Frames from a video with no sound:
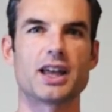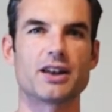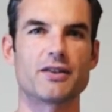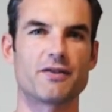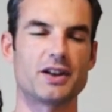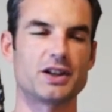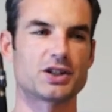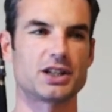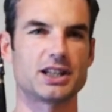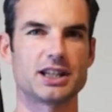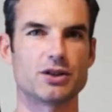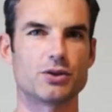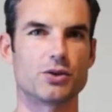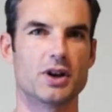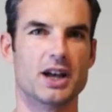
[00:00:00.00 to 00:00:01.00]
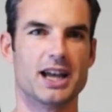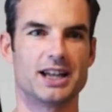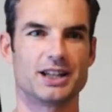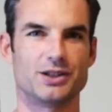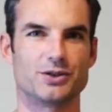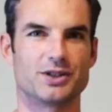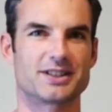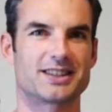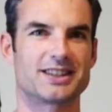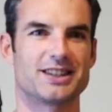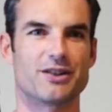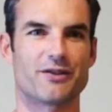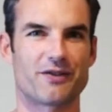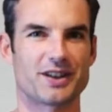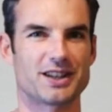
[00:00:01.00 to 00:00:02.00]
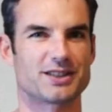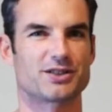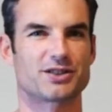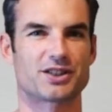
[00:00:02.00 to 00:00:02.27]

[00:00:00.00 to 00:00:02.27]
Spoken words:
and eventually your fingers